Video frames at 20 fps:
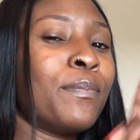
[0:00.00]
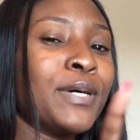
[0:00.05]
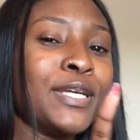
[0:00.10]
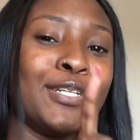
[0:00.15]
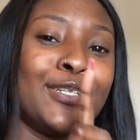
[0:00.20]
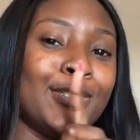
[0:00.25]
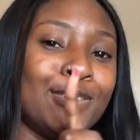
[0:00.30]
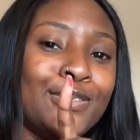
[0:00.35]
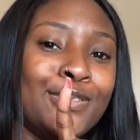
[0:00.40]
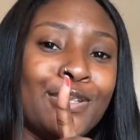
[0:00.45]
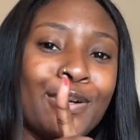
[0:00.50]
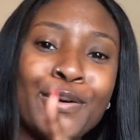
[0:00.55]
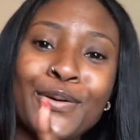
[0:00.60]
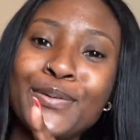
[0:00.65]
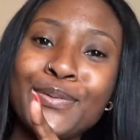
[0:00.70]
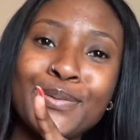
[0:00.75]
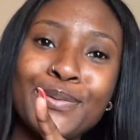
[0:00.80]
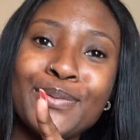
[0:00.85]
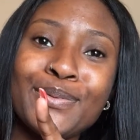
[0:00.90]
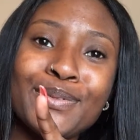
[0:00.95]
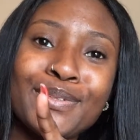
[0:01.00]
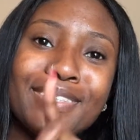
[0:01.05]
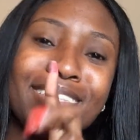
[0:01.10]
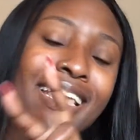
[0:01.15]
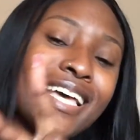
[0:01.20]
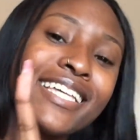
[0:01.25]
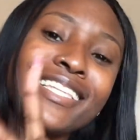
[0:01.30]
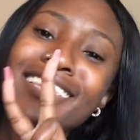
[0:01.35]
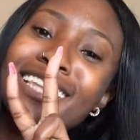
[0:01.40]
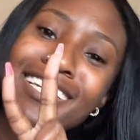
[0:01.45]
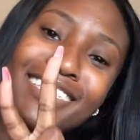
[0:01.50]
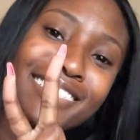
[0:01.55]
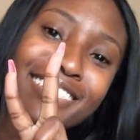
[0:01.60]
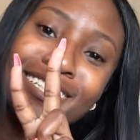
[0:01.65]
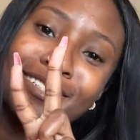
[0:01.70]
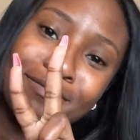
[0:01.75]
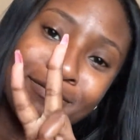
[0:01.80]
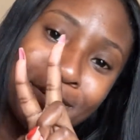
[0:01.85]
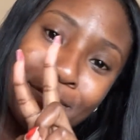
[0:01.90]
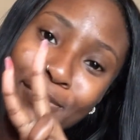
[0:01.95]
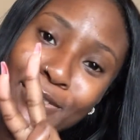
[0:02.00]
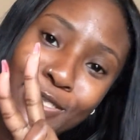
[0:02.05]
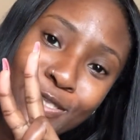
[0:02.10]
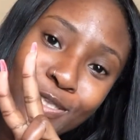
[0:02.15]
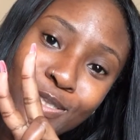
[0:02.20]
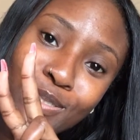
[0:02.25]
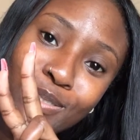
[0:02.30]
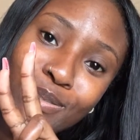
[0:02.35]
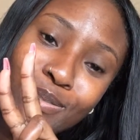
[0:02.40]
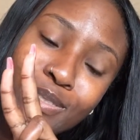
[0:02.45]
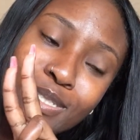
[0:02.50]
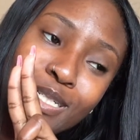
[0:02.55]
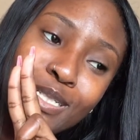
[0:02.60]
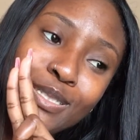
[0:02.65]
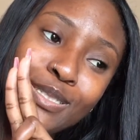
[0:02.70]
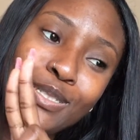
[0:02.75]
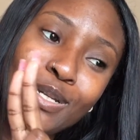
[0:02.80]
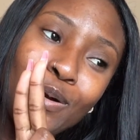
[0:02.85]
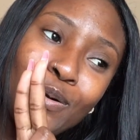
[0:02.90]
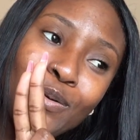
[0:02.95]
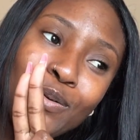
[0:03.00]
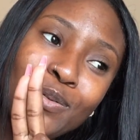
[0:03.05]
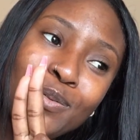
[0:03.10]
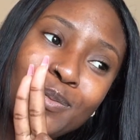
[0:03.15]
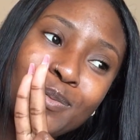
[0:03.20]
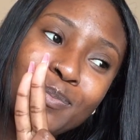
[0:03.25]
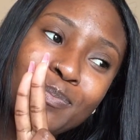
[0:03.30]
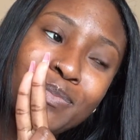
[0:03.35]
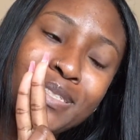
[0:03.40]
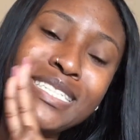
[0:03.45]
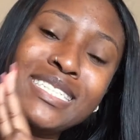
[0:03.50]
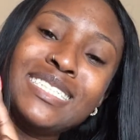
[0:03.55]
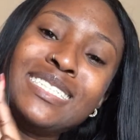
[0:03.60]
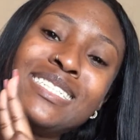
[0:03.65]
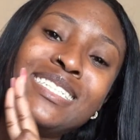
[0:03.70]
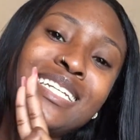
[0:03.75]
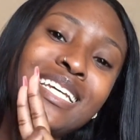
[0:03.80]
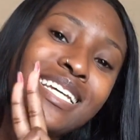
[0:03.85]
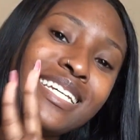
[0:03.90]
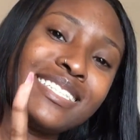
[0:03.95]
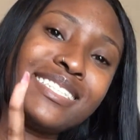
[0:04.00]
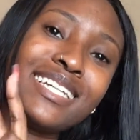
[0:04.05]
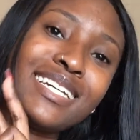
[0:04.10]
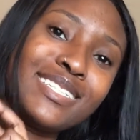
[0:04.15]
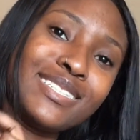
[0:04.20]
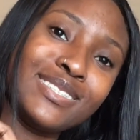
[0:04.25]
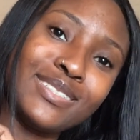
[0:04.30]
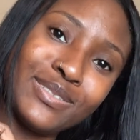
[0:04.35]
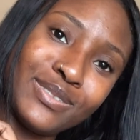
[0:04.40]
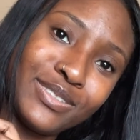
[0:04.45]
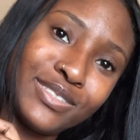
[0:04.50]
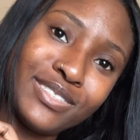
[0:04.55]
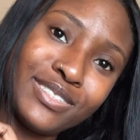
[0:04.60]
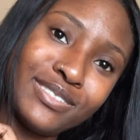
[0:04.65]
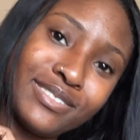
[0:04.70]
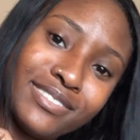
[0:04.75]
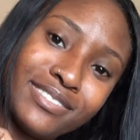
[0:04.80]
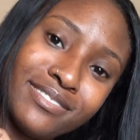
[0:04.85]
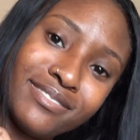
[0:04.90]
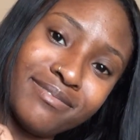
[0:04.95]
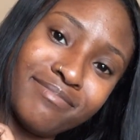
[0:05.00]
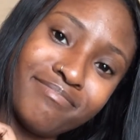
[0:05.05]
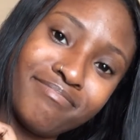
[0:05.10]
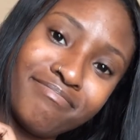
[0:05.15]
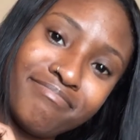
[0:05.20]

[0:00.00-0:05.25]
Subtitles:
But that's tip number two: don't be antisocial.